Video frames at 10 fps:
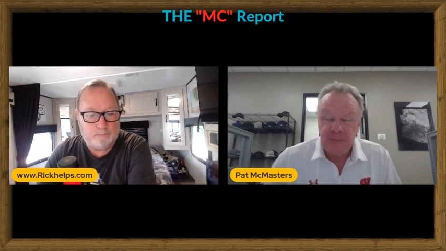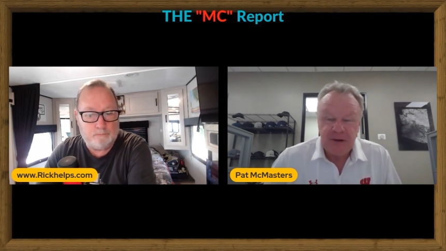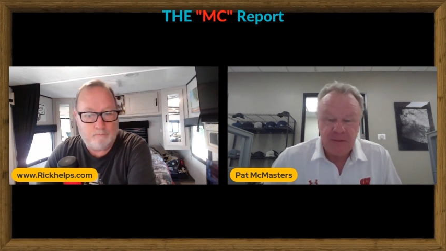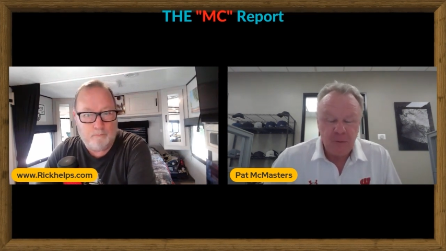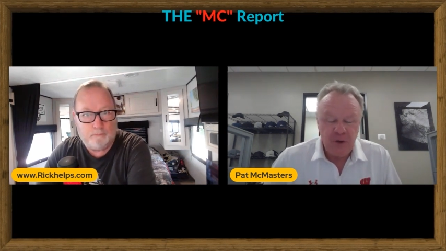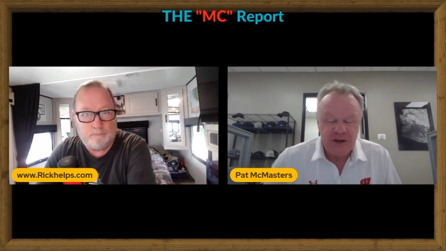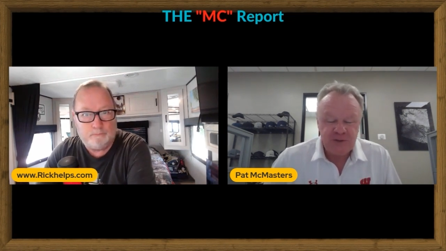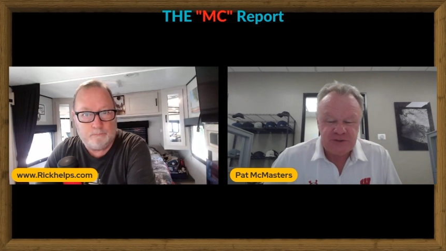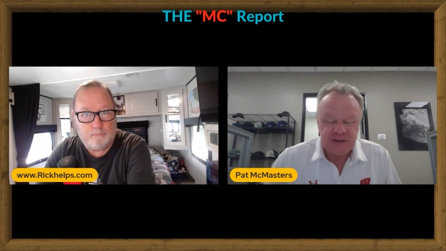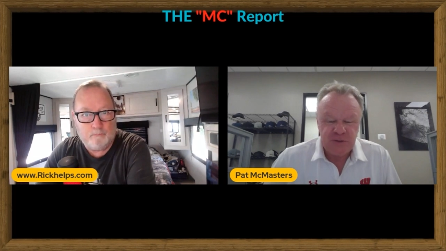Speaker 1: the minimum
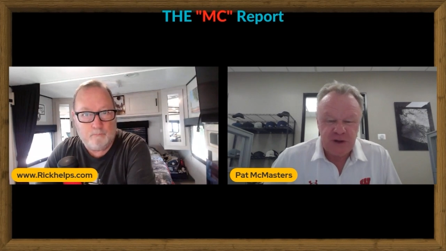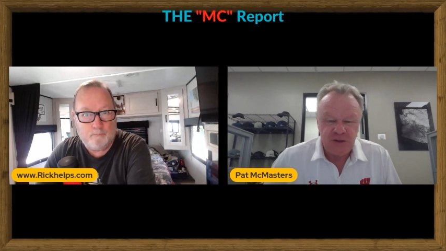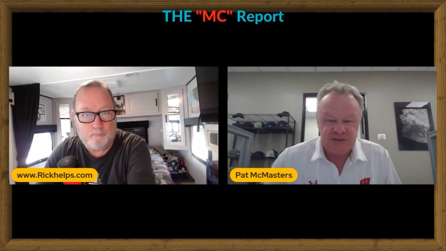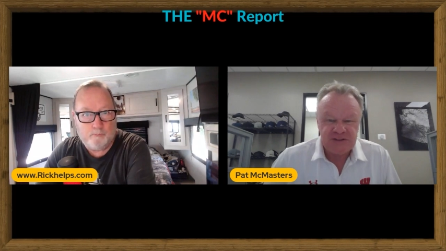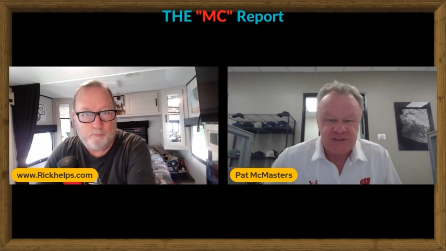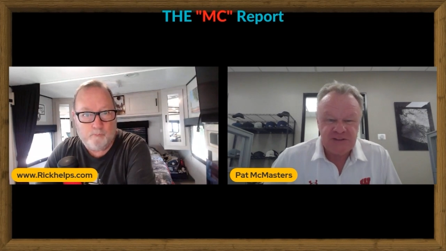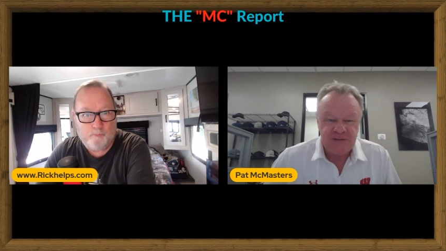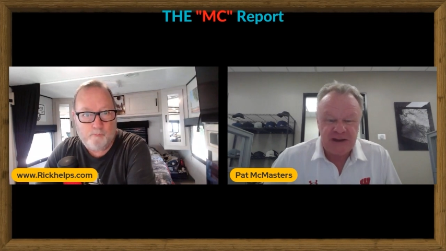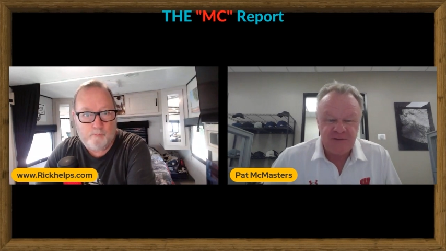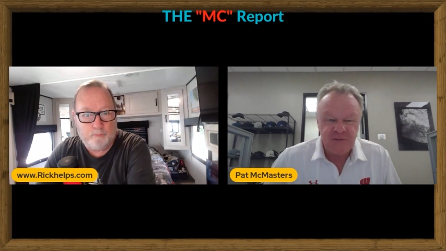wage was like two dollars and
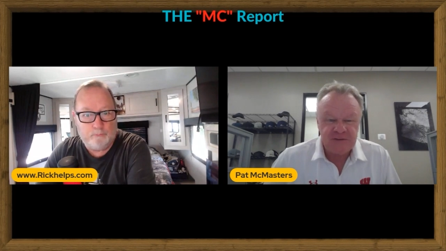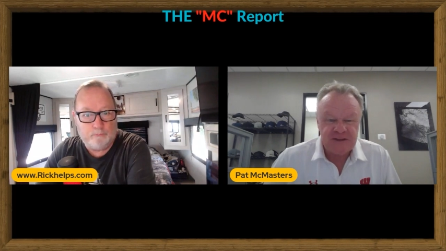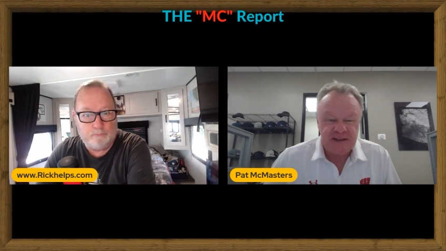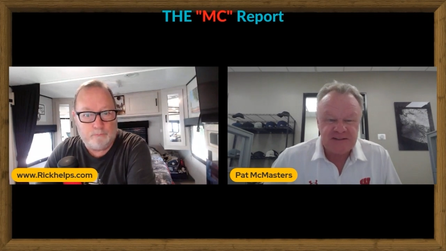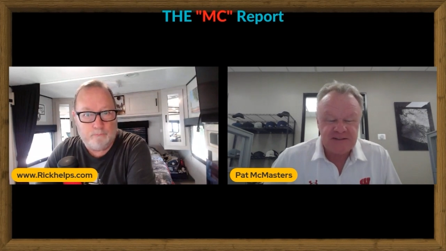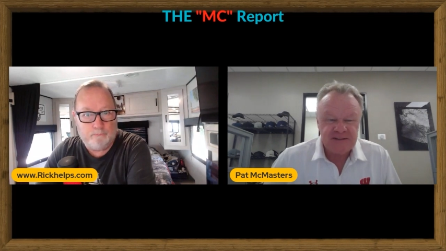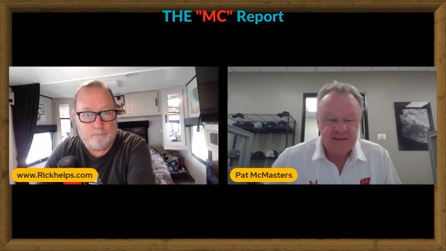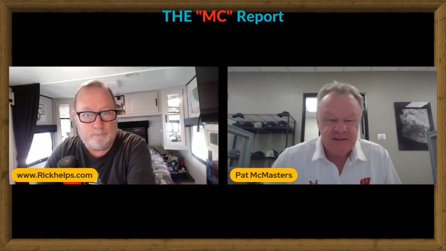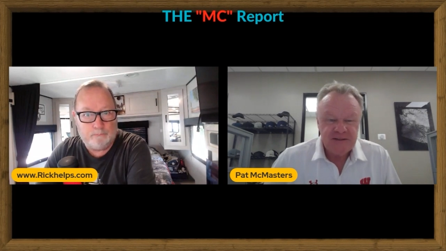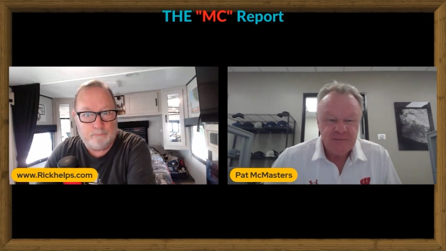sixty five cents
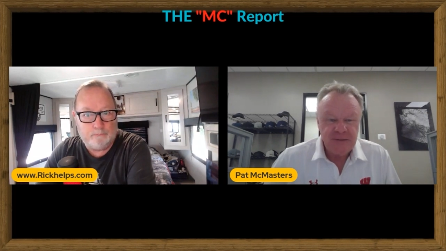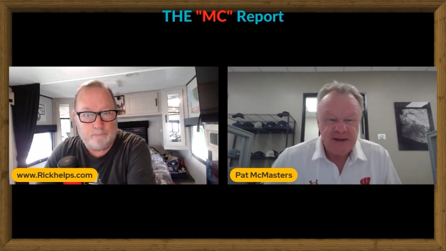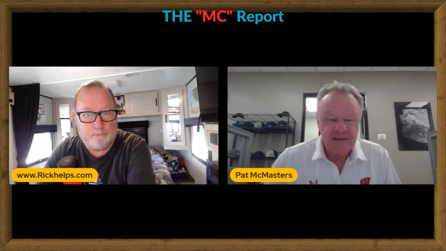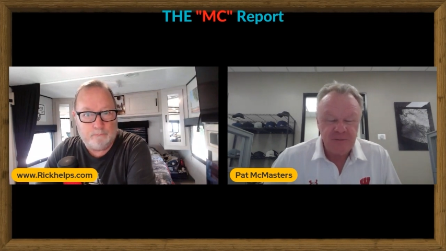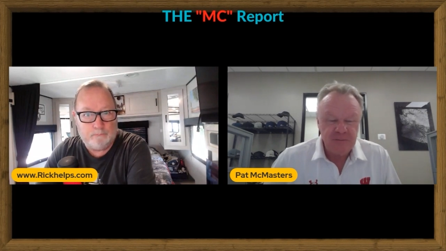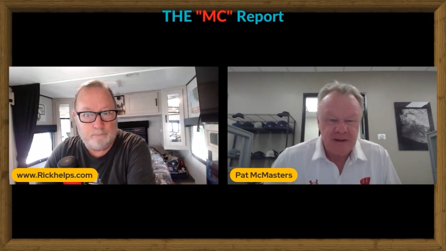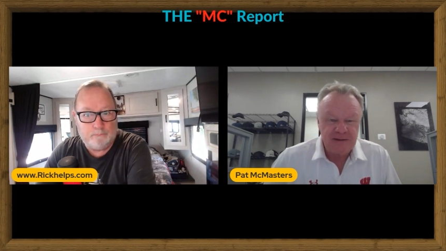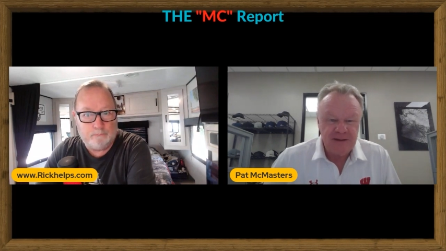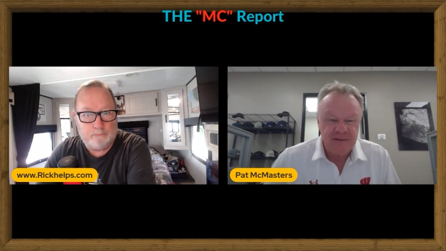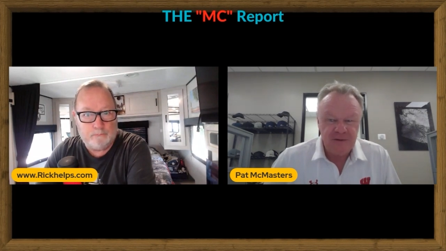back
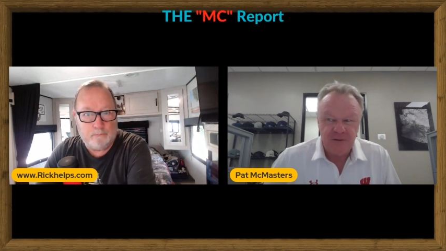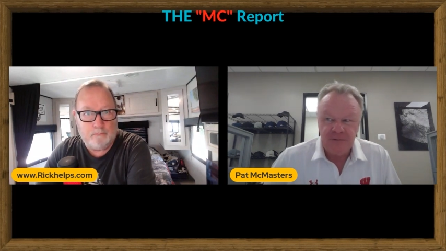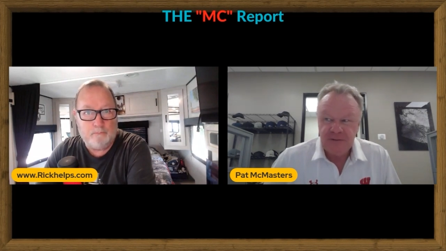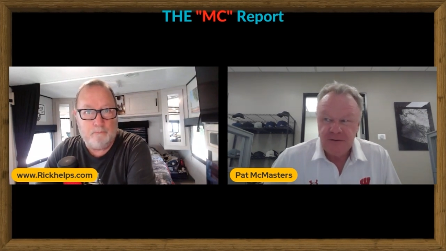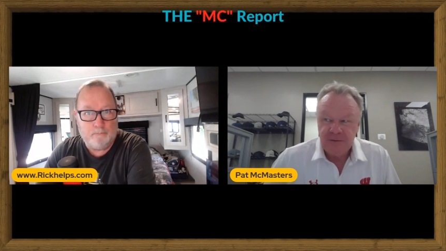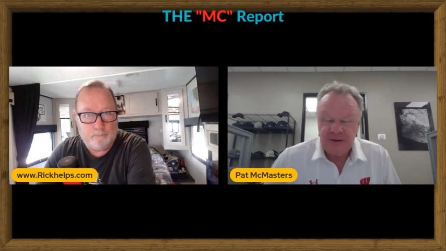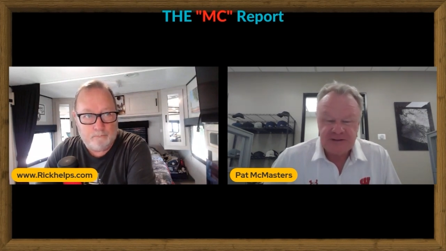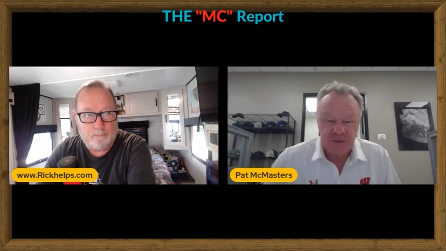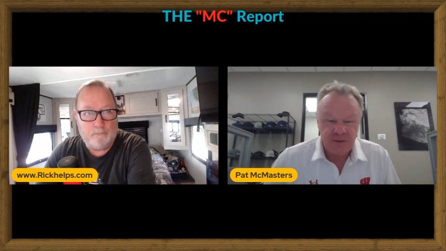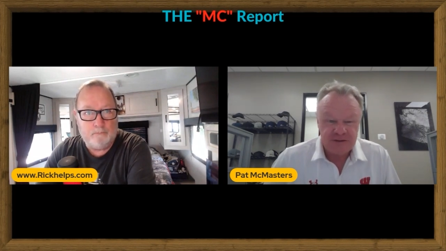back then, you know, when
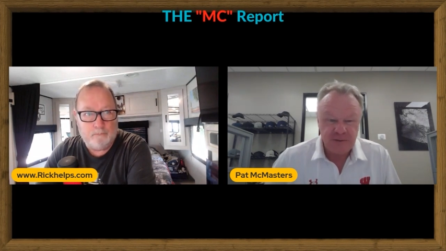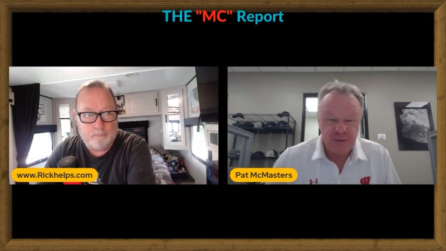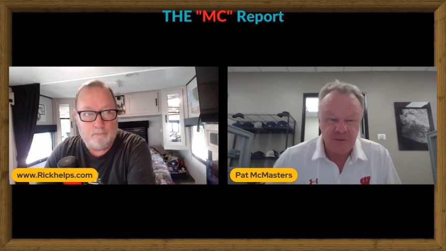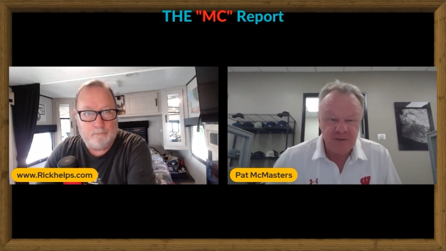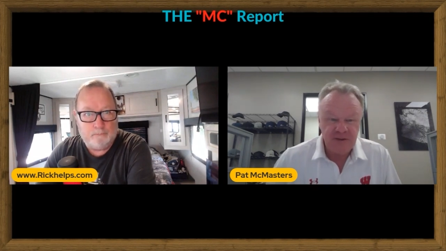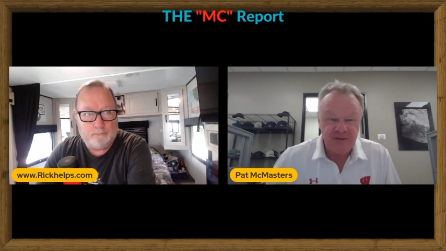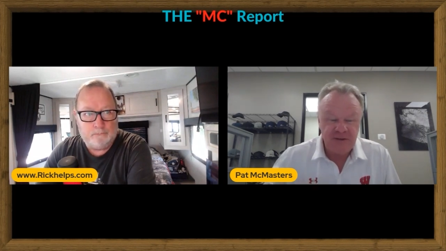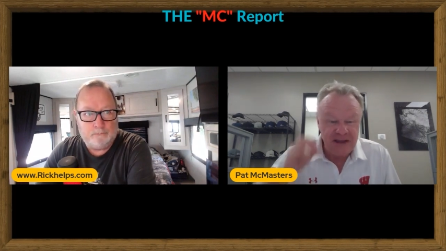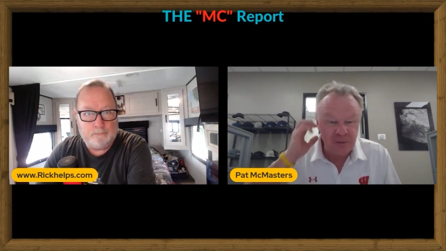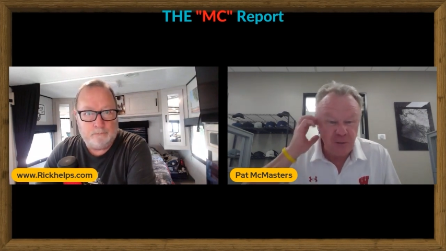I started when I was about 11 and a